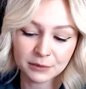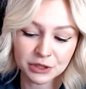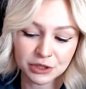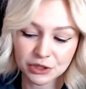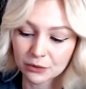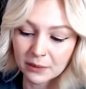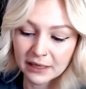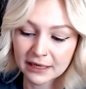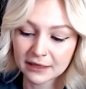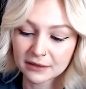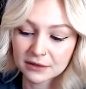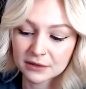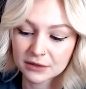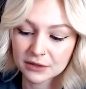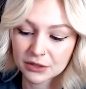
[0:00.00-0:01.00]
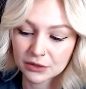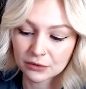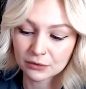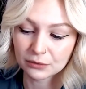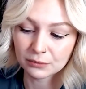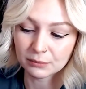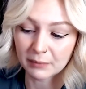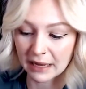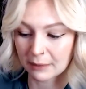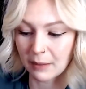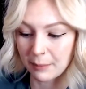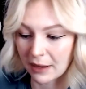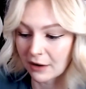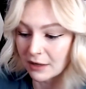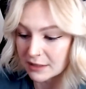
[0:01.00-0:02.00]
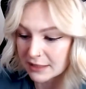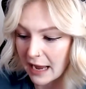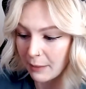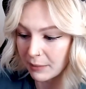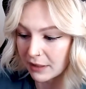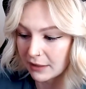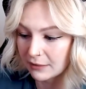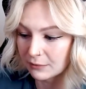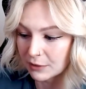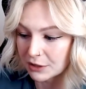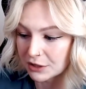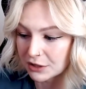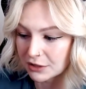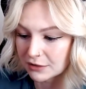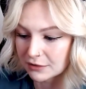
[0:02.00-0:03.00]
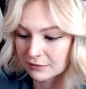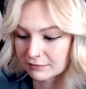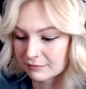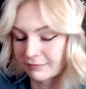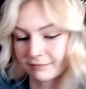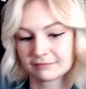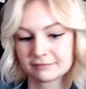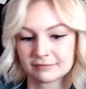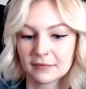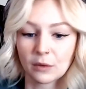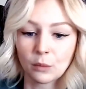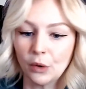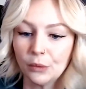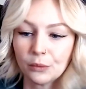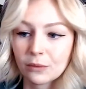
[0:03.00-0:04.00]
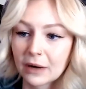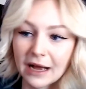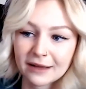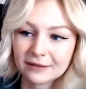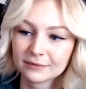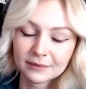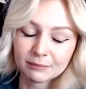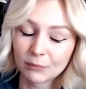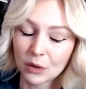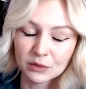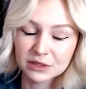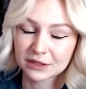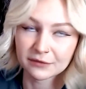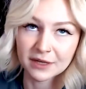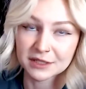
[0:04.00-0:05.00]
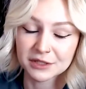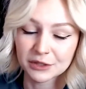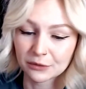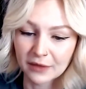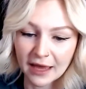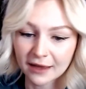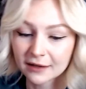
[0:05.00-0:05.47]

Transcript: I was doing it to make my parents happy, which oh, what most of us do